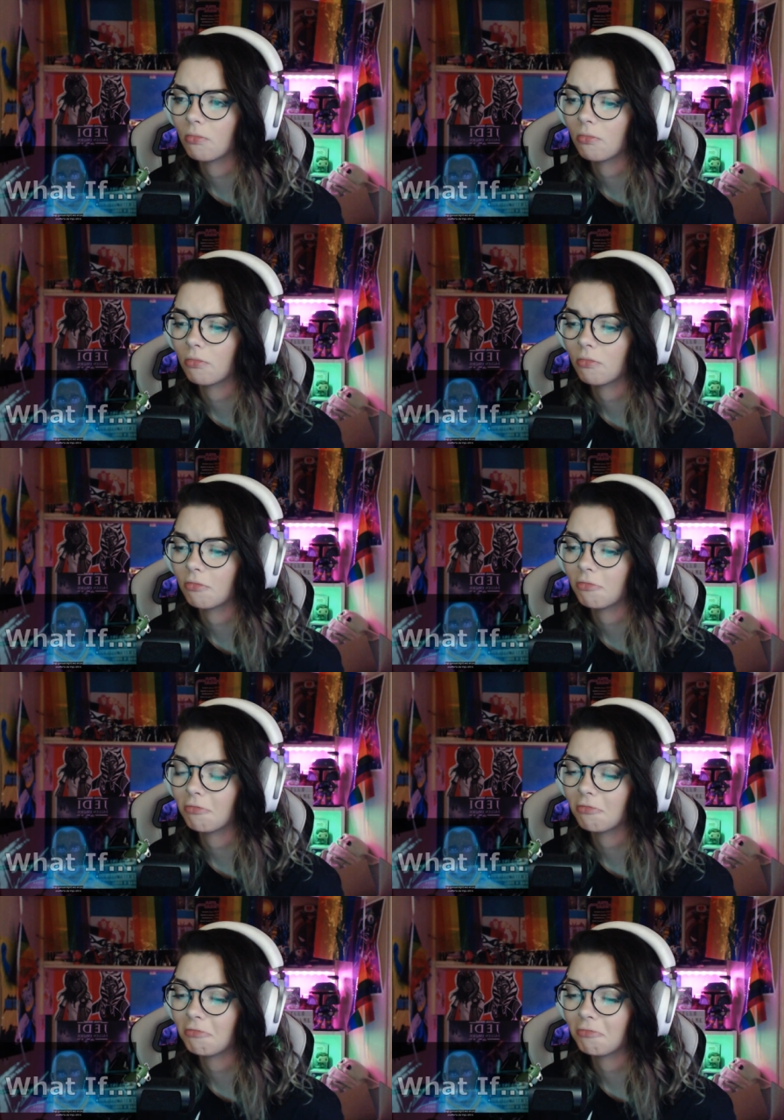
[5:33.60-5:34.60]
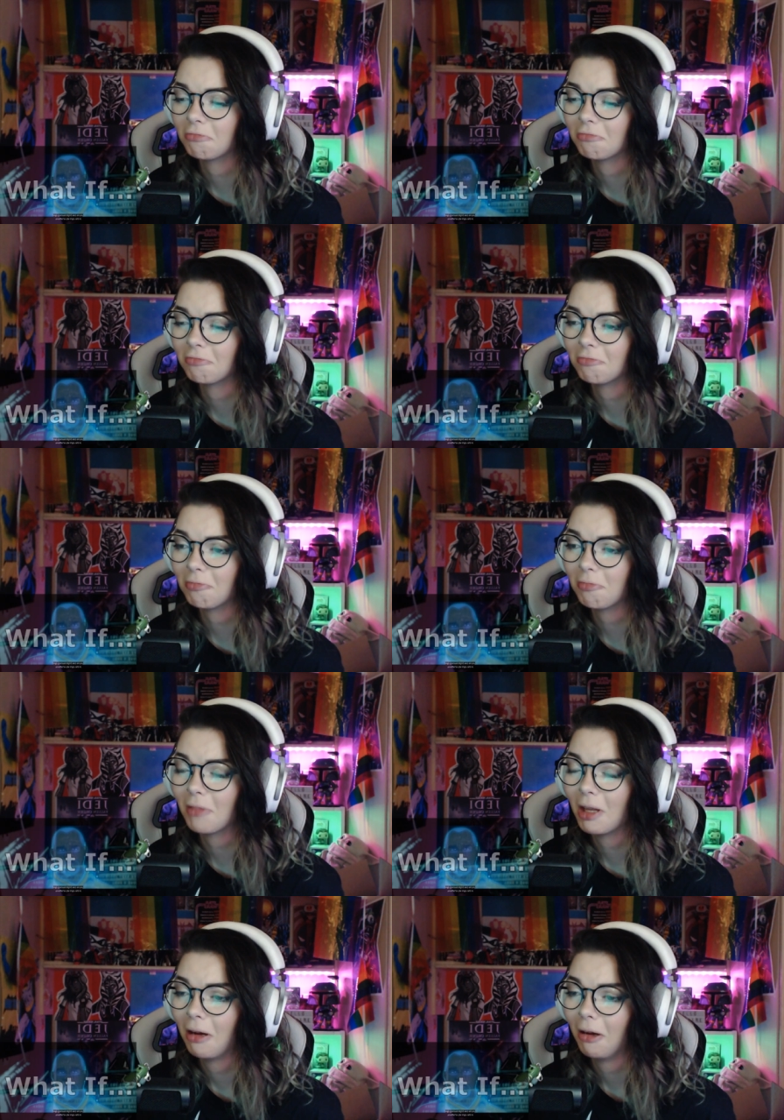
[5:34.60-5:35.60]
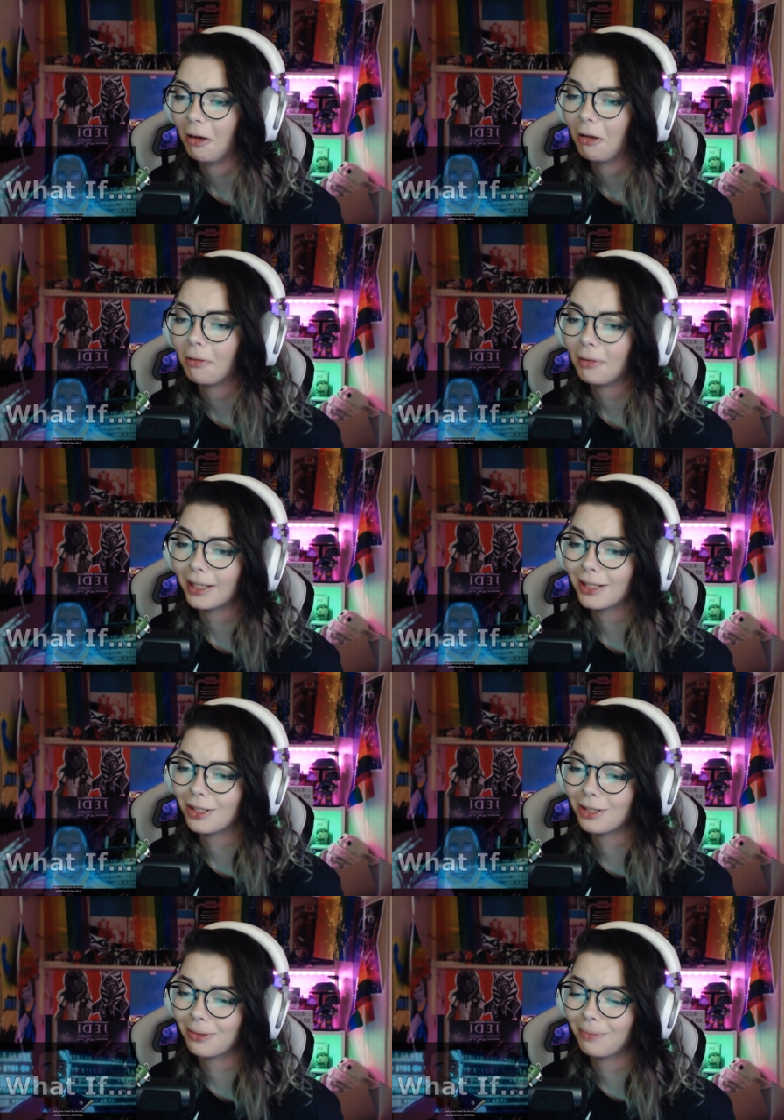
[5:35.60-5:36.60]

in the night sky of billions. That's so.